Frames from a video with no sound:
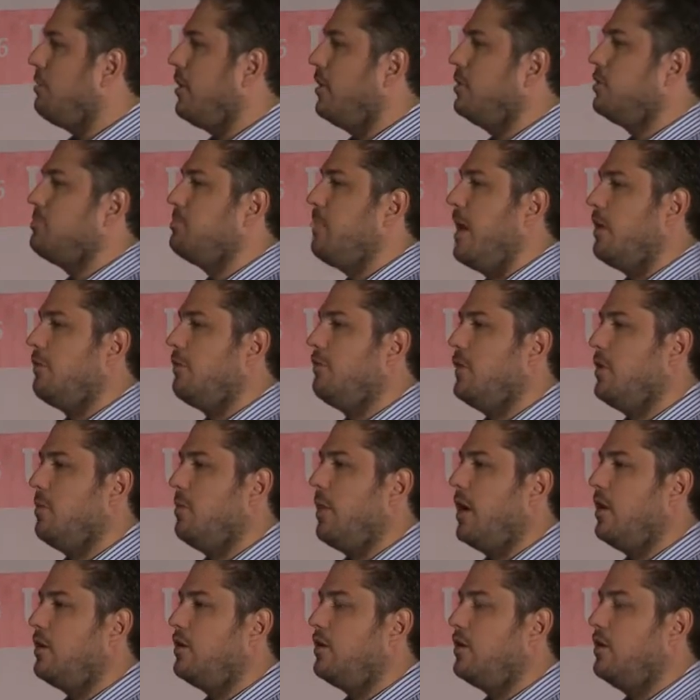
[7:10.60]
most bang for your
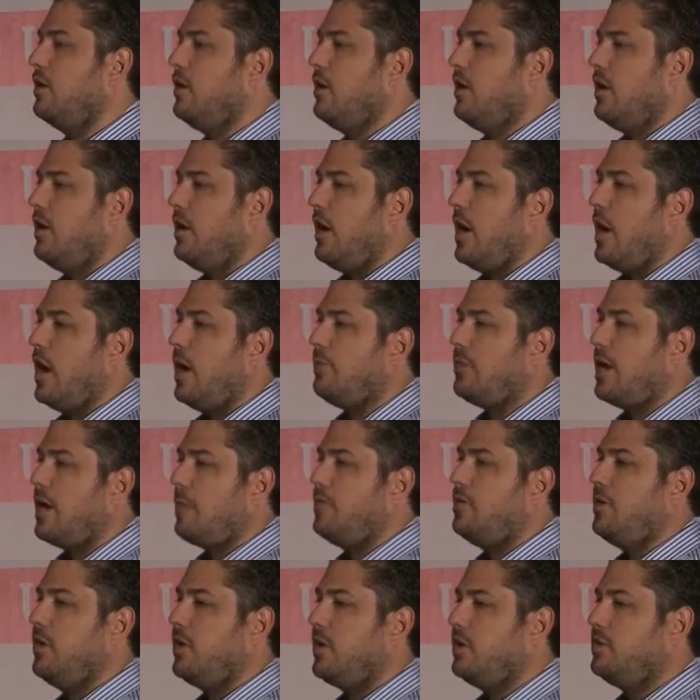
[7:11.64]
buck, the
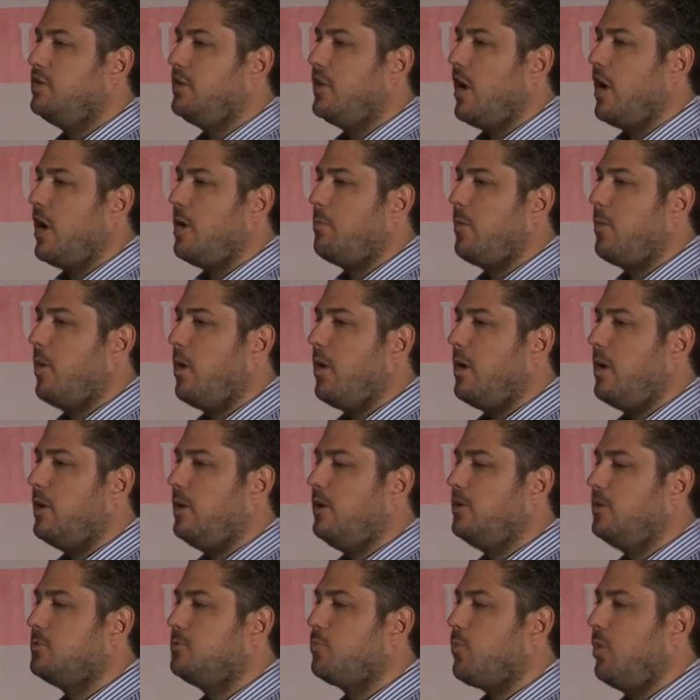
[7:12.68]
app indexing API
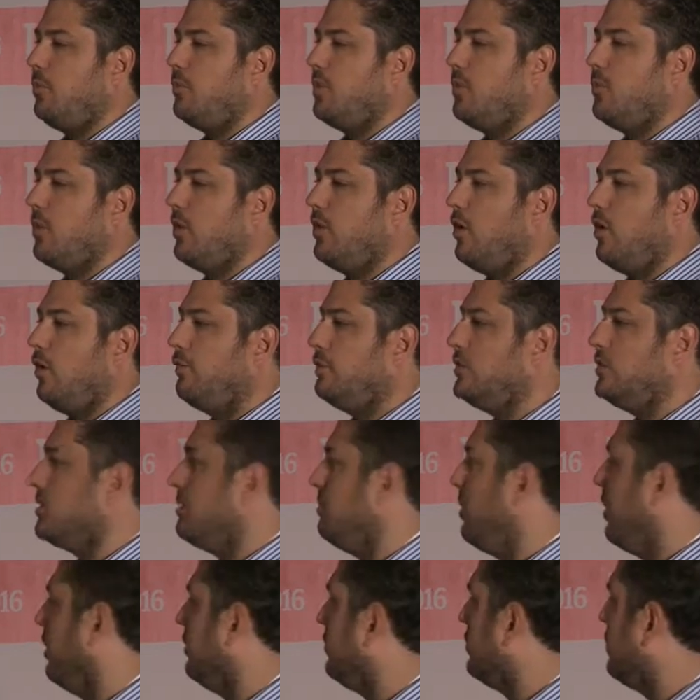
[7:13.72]
is probably the one that offers the
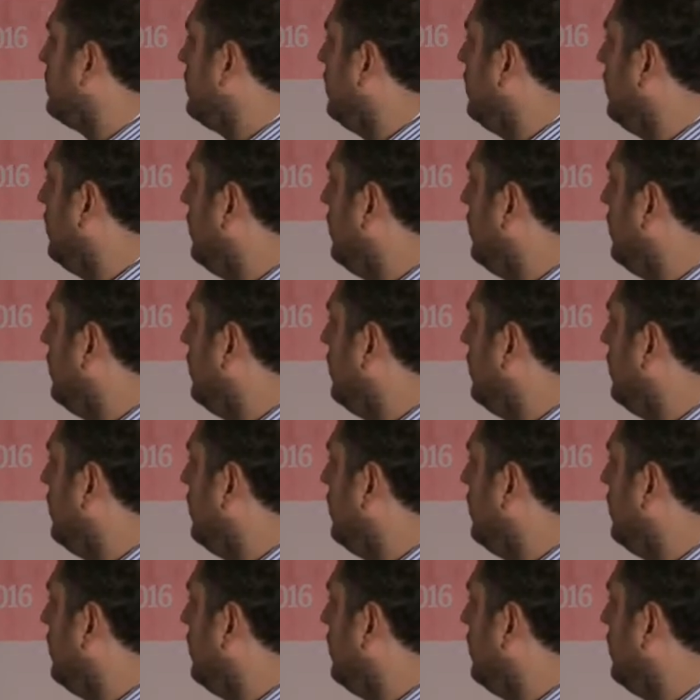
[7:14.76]
most.